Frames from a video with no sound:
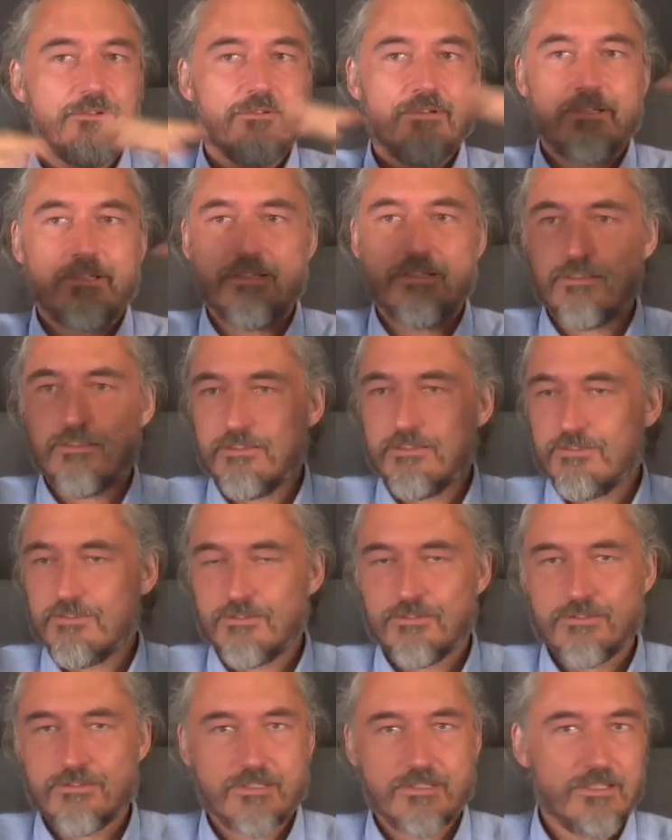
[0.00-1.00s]
or other
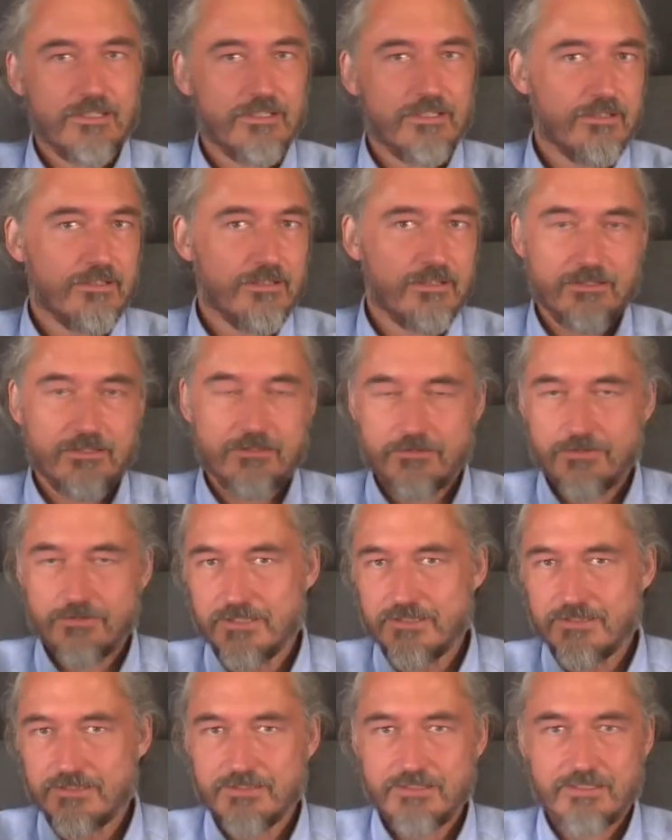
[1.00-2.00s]
issues in other
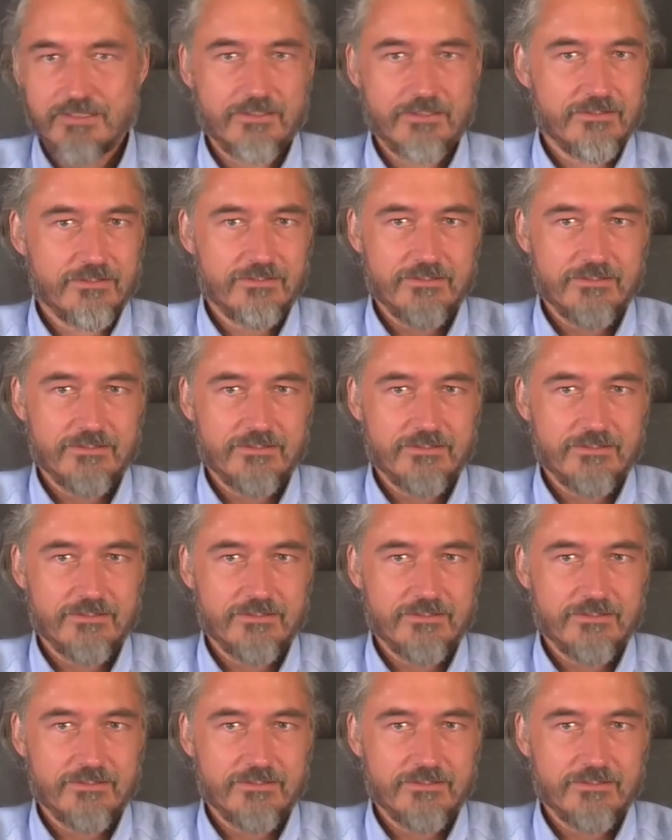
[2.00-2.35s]
countries that are